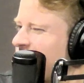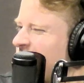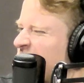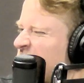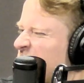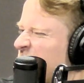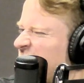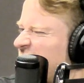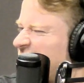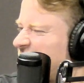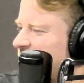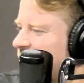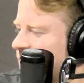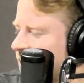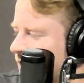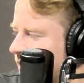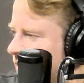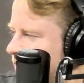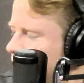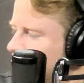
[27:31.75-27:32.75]
tweak this?
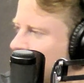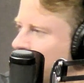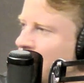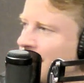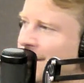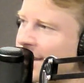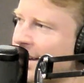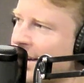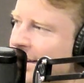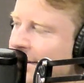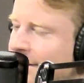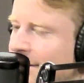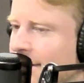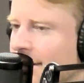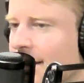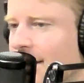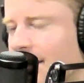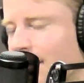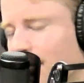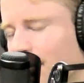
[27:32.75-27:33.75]
Can you tweak that? They're
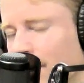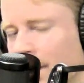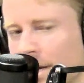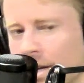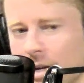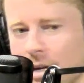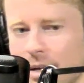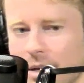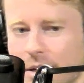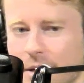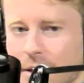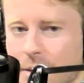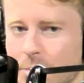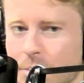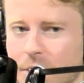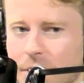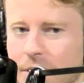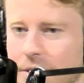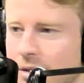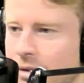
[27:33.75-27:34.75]
like, hey,
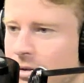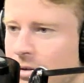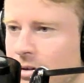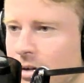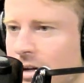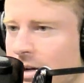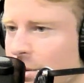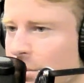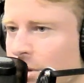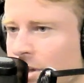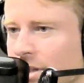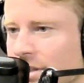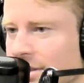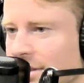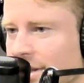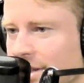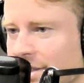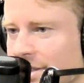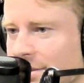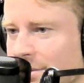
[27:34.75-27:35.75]
buddy, you're not our biggest
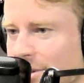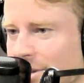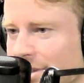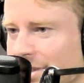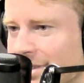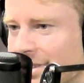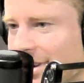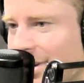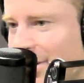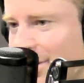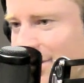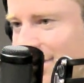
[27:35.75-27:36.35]
customer. So